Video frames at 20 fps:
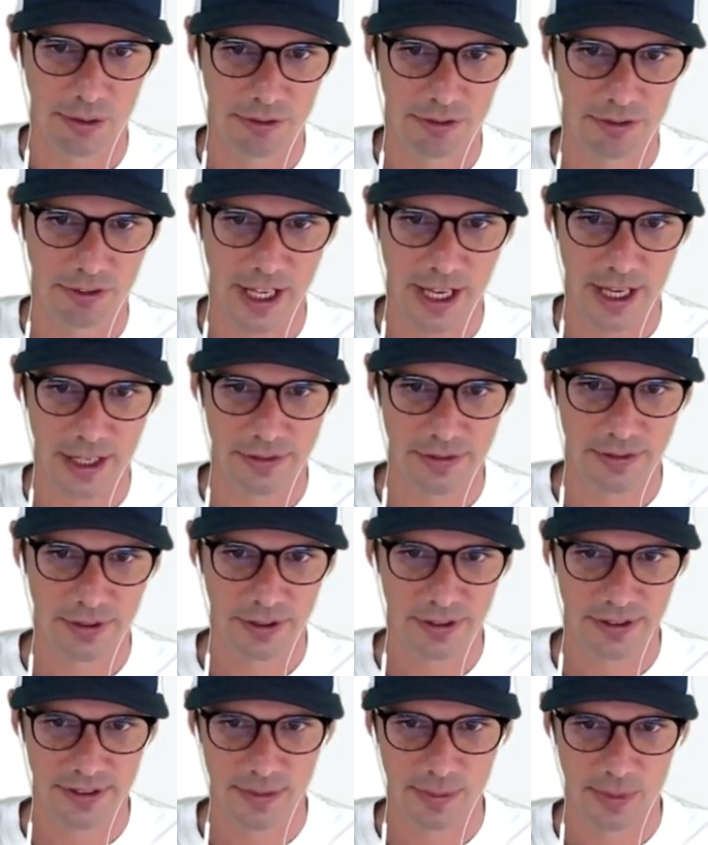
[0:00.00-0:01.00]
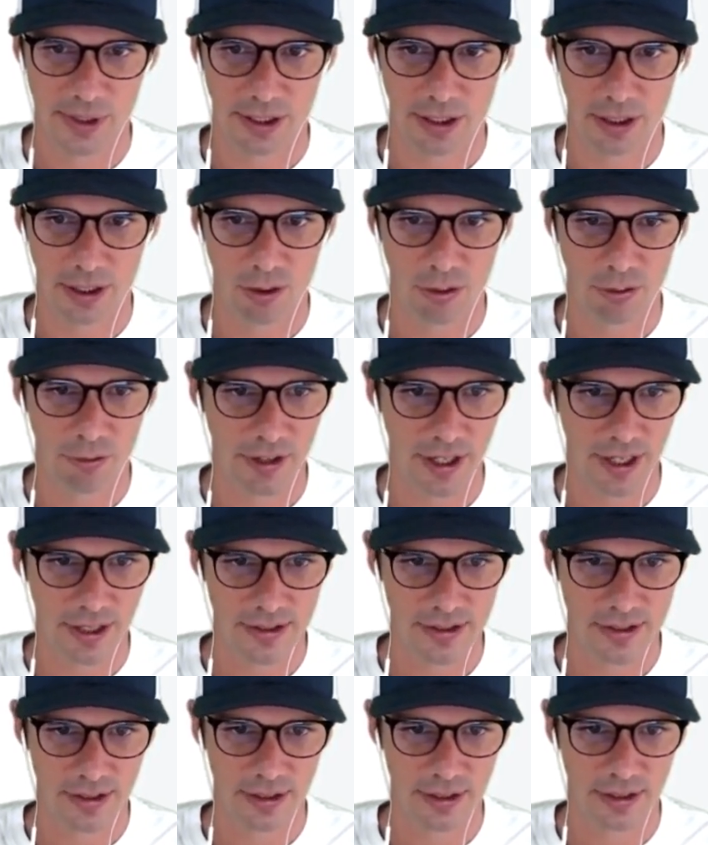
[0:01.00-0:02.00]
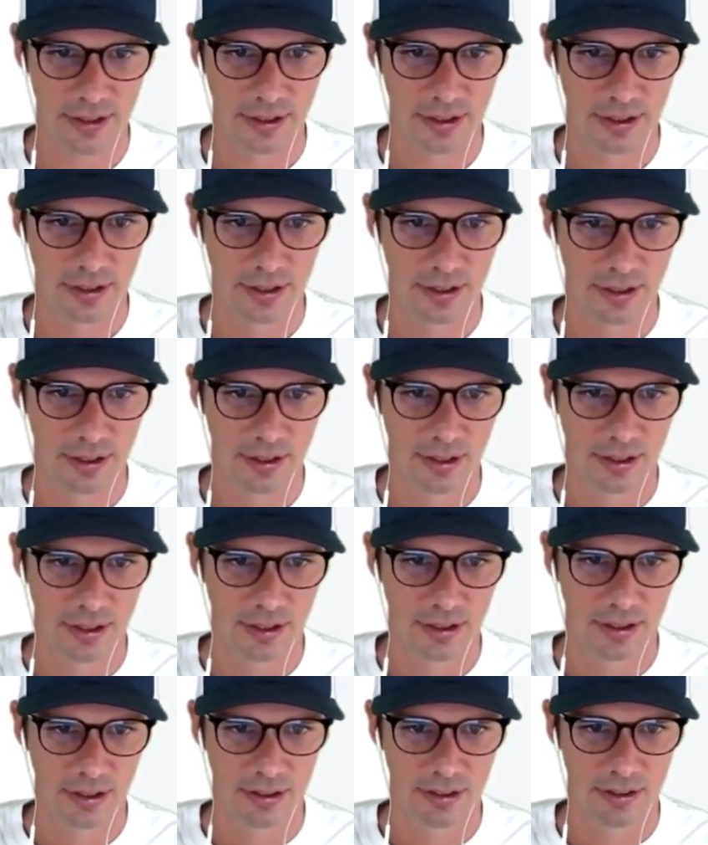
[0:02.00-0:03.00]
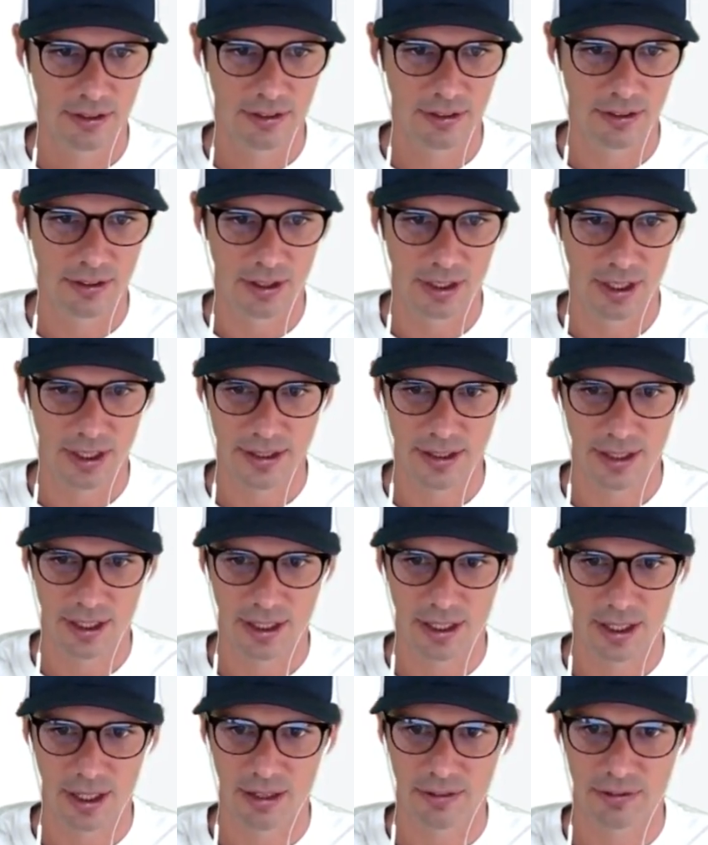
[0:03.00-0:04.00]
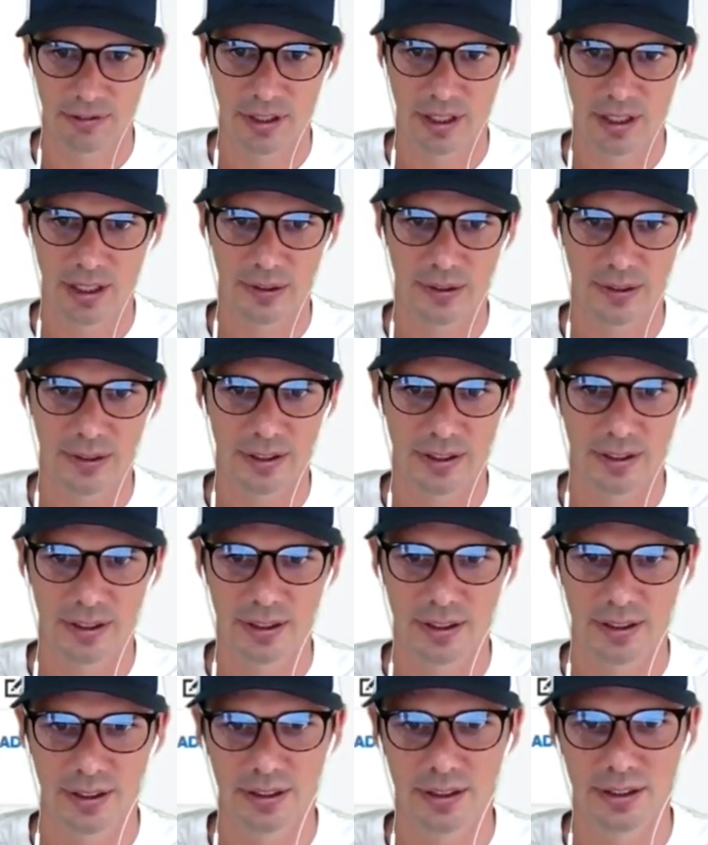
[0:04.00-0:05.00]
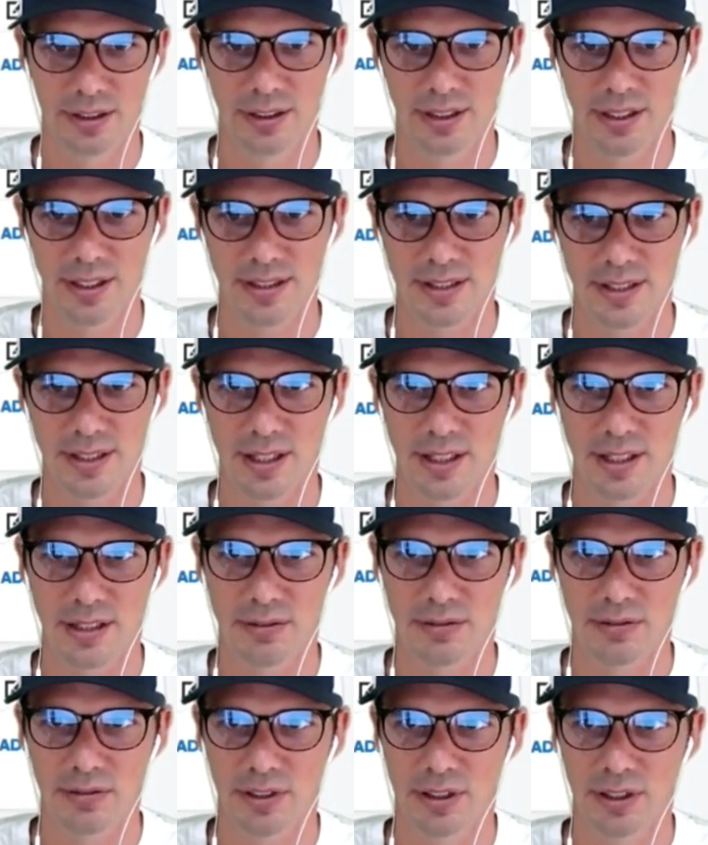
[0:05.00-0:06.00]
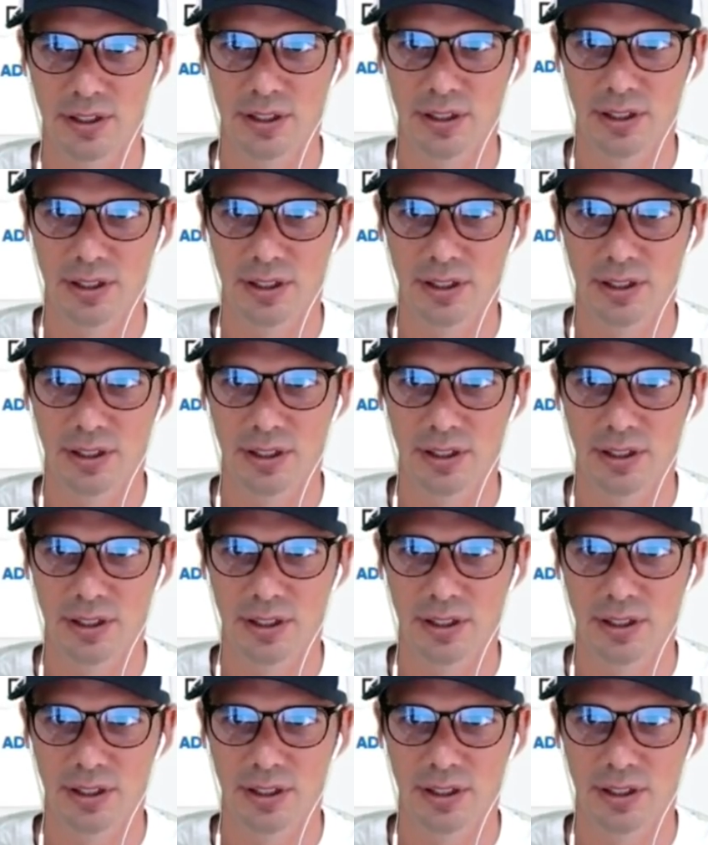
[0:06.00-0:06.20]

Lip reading: little flash funnels to make it go faster. Turn that down to half an hour. Hit save.